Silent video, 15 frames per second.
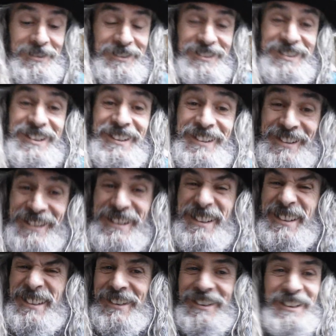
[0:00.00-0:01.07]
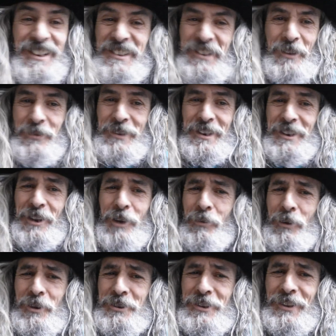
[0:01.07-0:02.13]
I don't think I'll
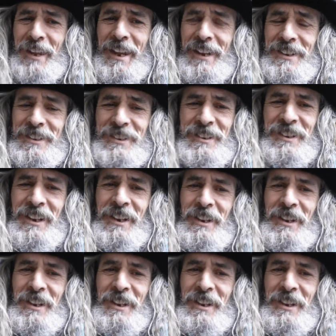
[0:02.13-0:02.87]
watch that.